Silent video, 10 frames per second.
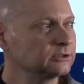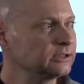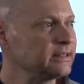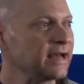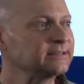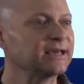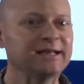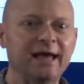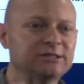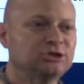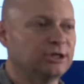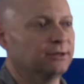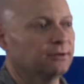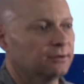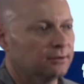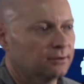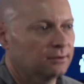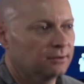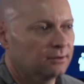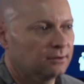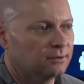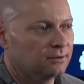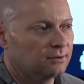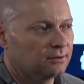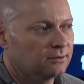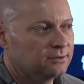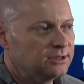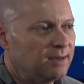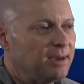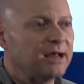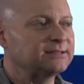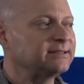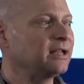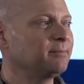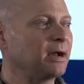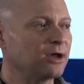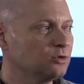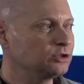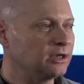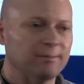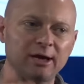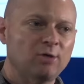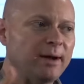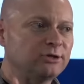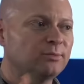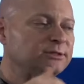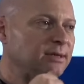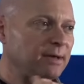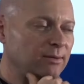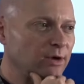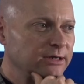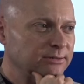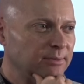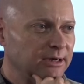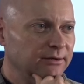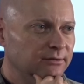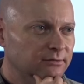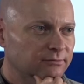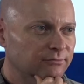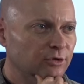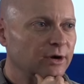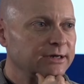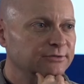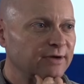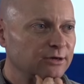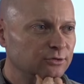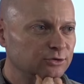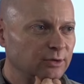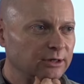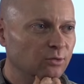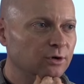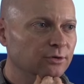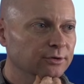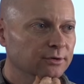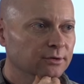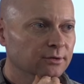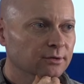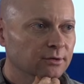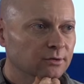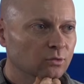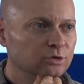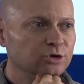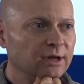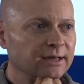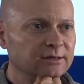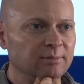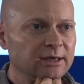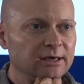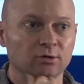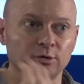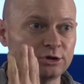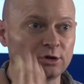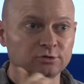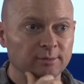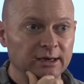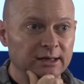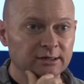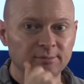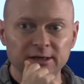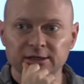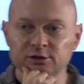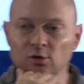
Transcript: See, that's a connection. See, I may not sell him my coaching. I may go back to him and say, man, I'm raising money for greatness factories around the world. Would you like to be in, or would you know somebody like to be in?